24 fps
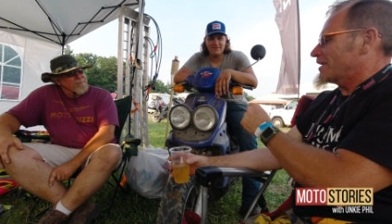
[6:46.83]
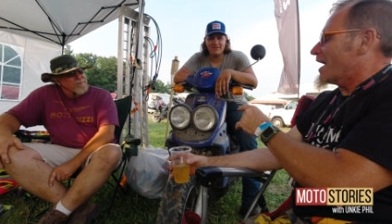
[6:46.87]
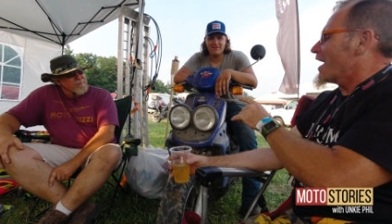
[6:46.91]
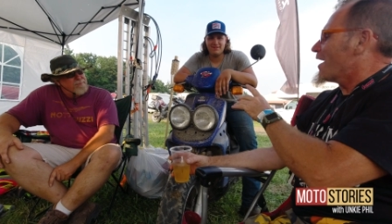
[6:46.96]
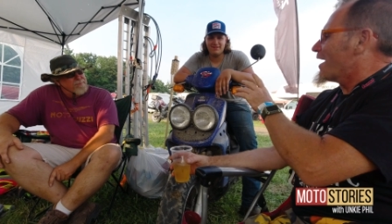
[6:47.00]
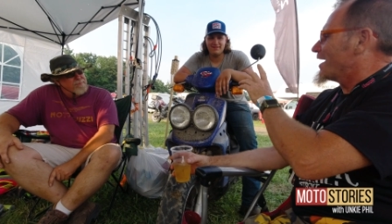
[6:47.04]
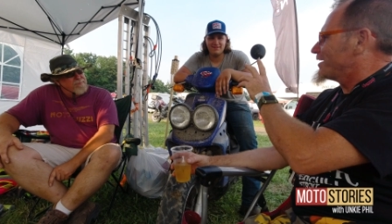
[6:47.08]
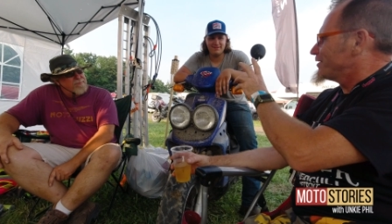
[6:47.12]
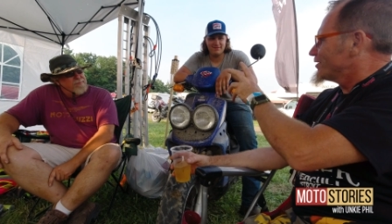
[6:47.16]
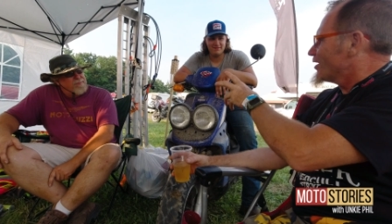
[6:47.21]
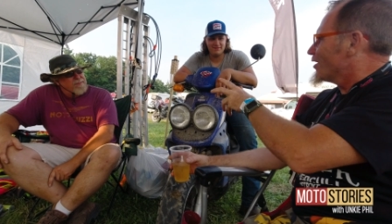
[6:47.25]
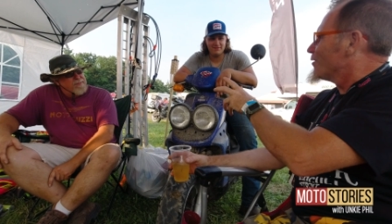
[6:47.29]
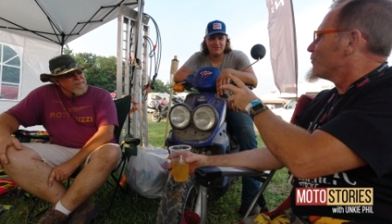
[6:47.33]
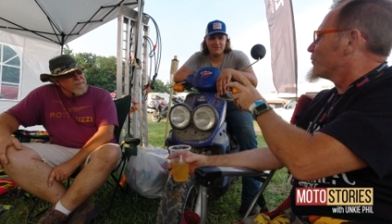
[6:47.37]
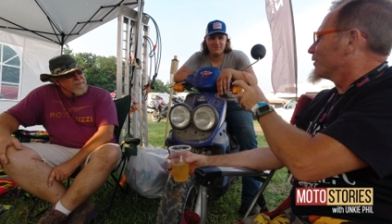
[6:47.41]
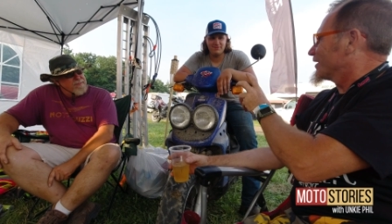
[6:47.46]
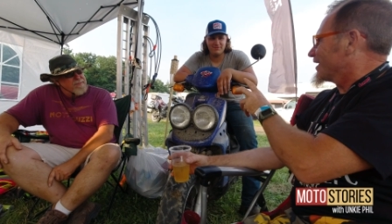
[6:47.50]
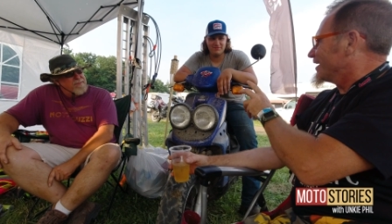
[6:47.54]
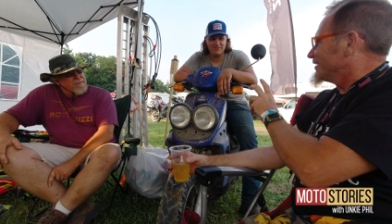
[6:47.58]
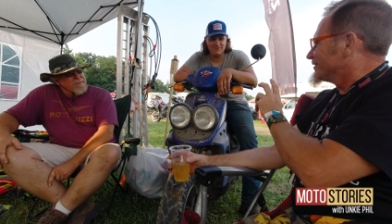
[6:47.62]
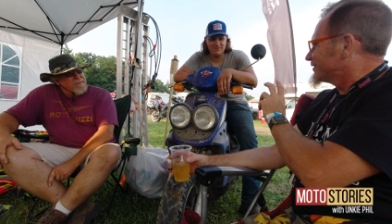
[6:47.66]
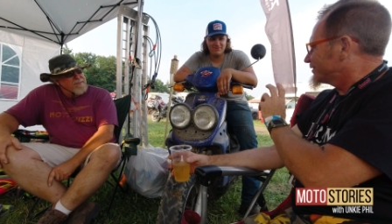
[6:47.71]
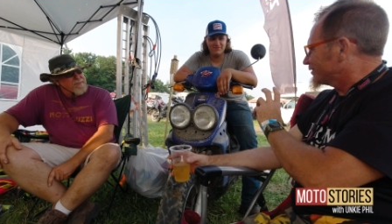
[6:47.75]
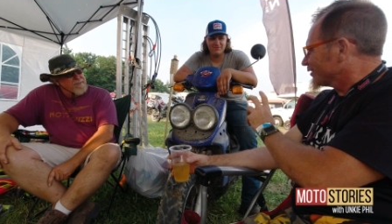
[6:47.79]
Now I know
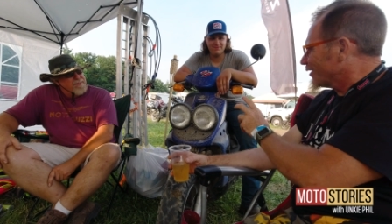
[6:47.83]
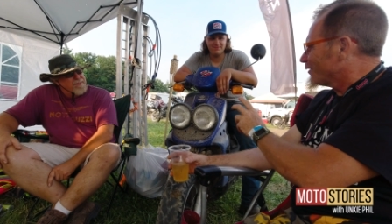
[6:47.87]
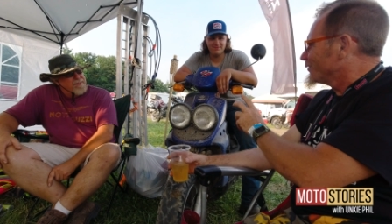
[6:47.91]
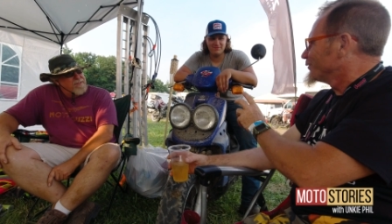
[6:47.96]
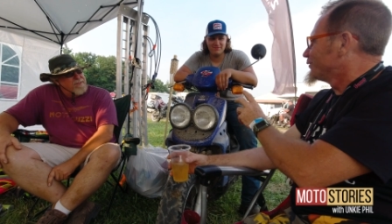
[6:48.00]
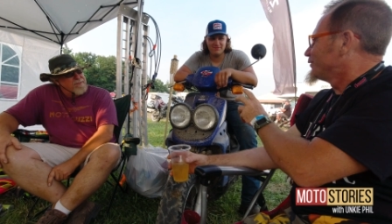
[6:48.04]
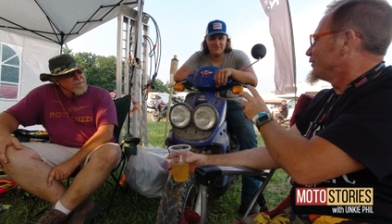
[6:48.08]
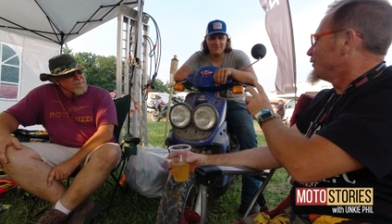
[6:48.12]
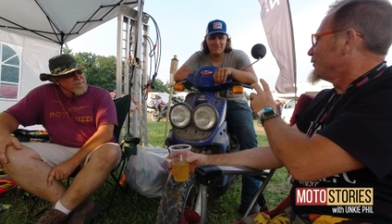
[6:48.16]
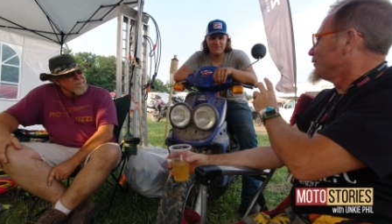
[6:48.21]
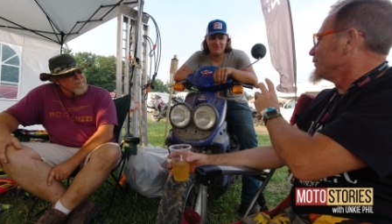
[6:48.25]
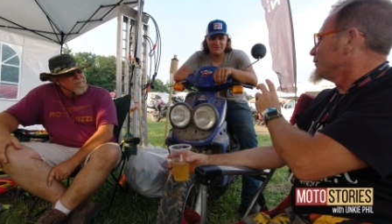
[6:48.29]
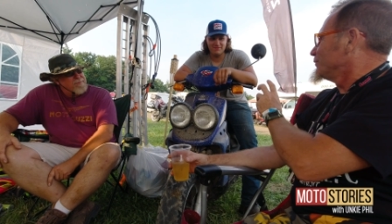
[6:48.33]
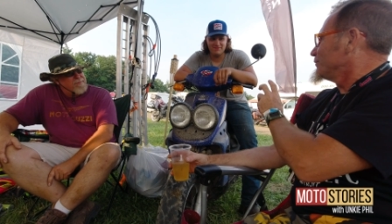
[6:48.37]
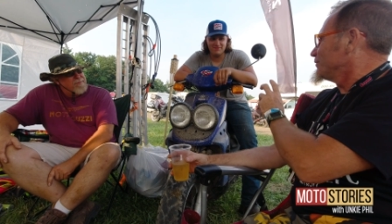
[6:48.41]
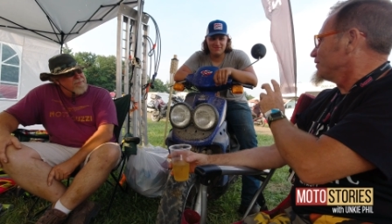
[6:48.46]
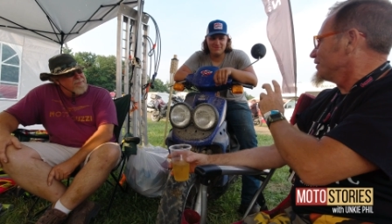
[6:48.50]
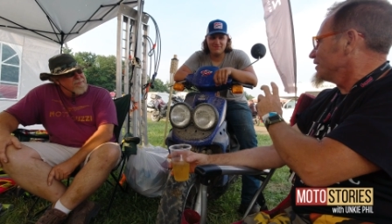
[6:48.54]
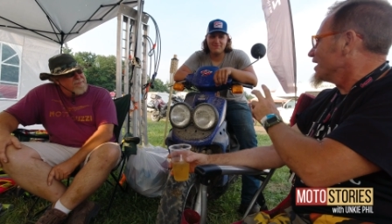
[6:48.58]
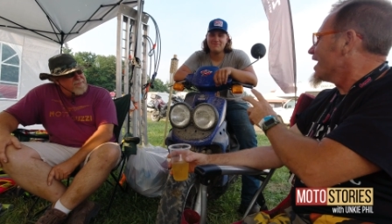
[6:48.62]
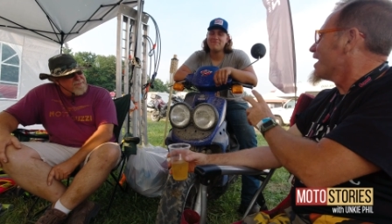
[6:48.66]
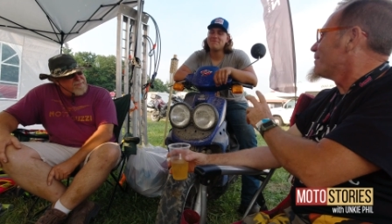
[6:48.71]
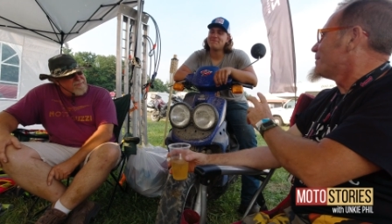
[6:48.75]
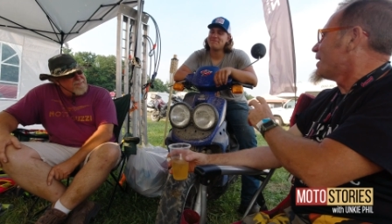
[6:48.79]
what I sold you
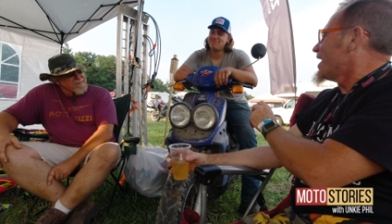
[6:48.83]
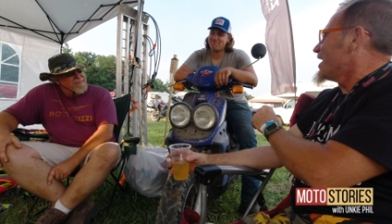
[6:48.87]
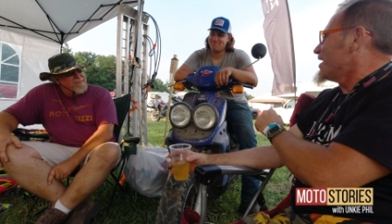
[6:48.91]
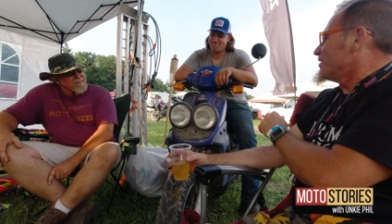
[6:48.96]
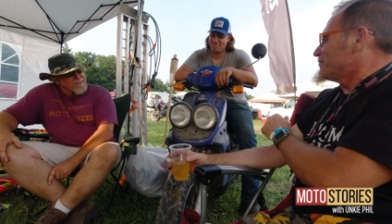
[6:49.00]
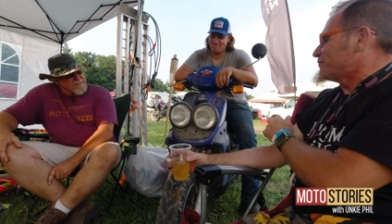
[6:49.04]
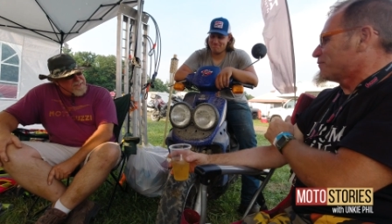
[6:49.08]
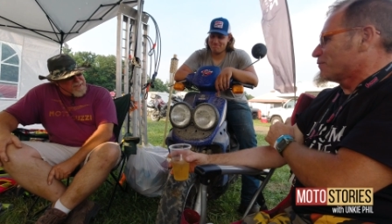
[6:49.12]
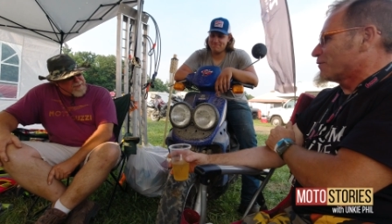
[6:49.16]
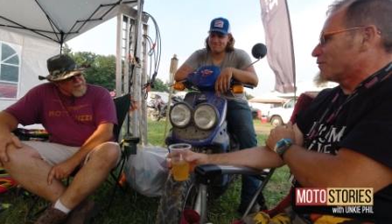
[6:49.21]
the Yamaha